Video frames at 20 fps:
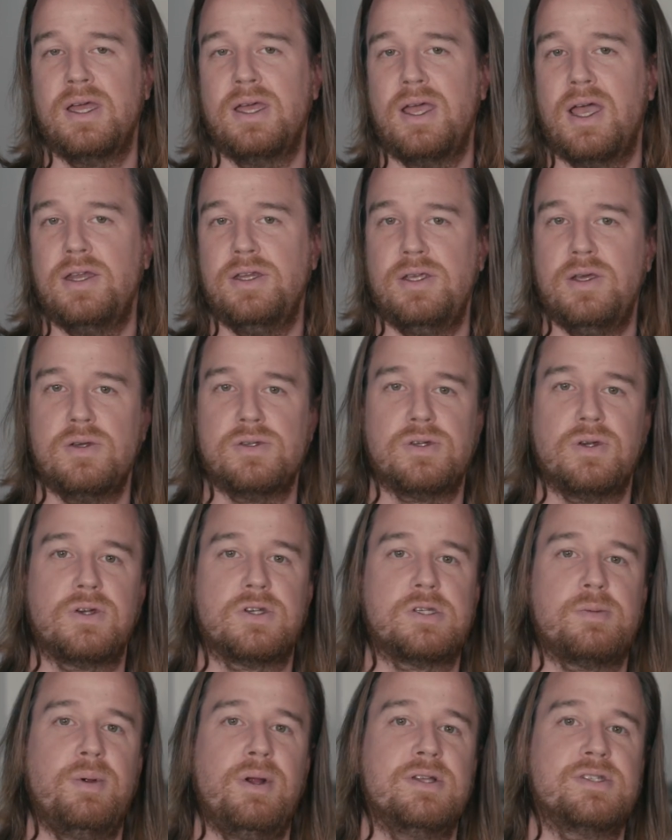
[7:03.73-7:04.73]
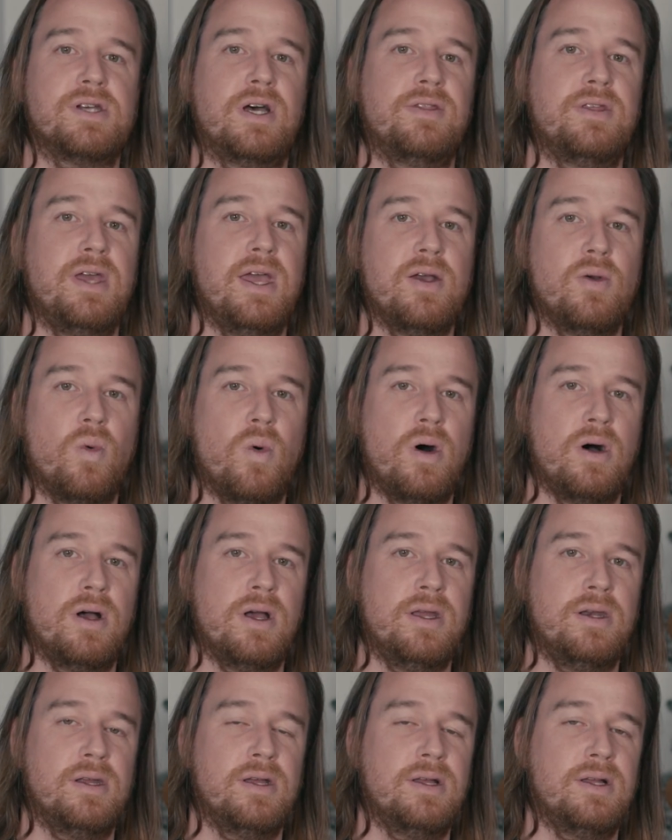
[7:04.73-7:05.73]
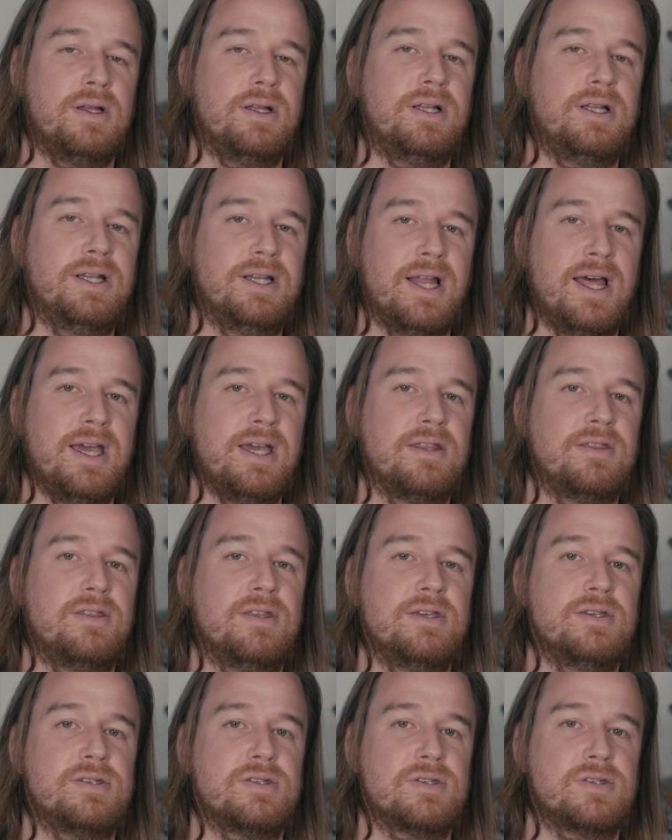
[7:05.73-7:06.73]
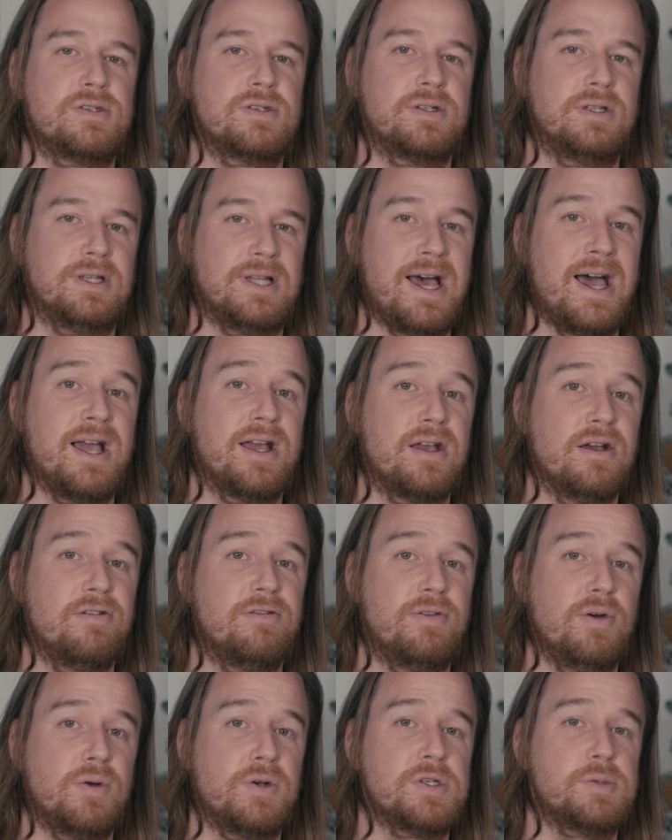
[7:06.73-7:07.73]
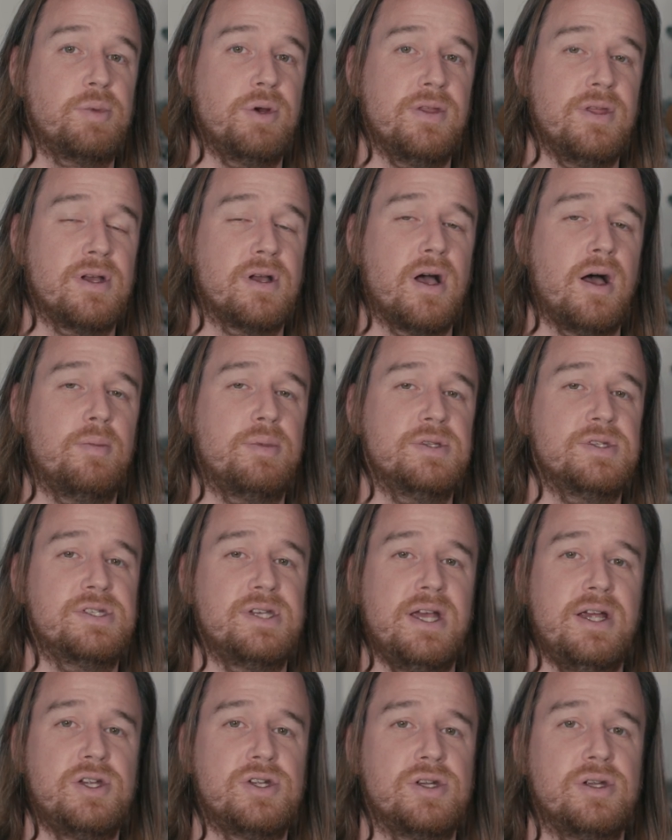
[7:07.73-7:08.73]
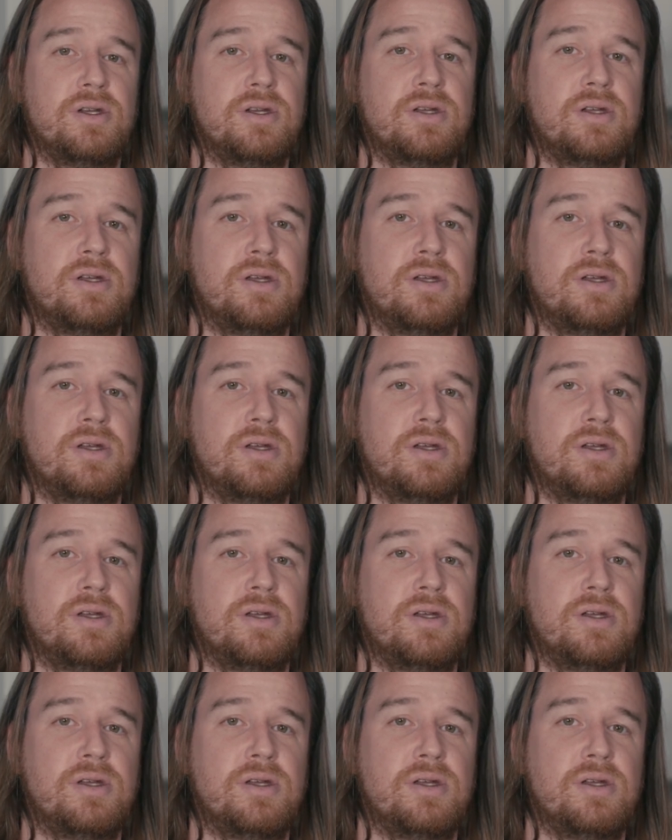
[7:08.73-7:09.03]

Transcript: and user experience on the A1 like this lack of focus breathing compensation.